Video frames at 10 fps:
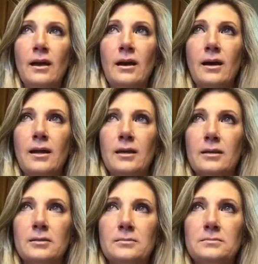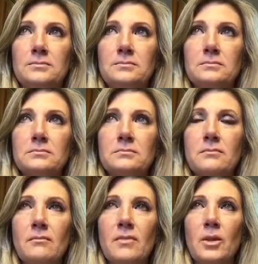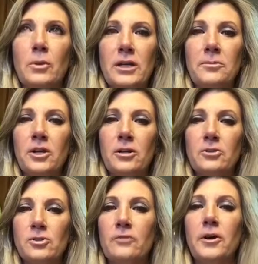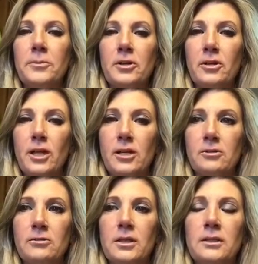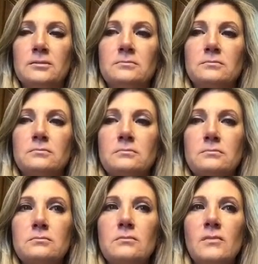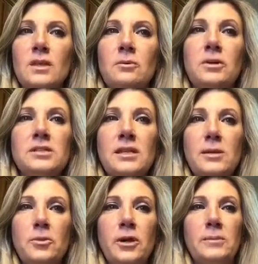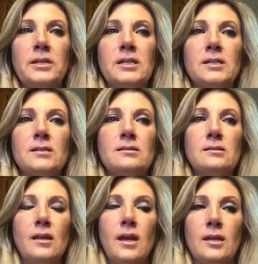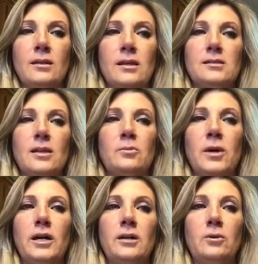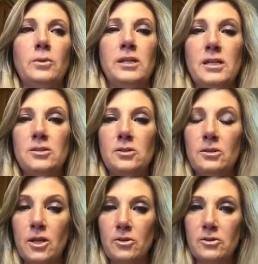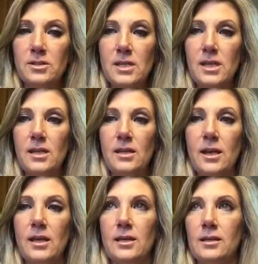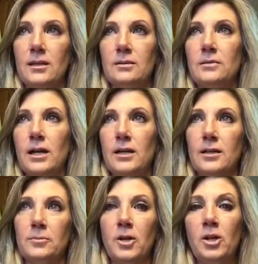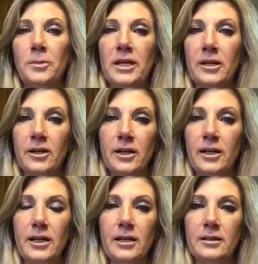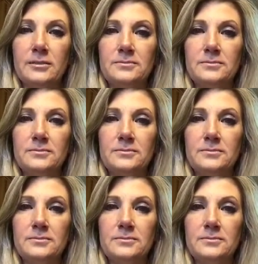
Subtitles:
I went up there, drove up there alone, went to the appointments, and they said, well, we need you to go see a pulmonary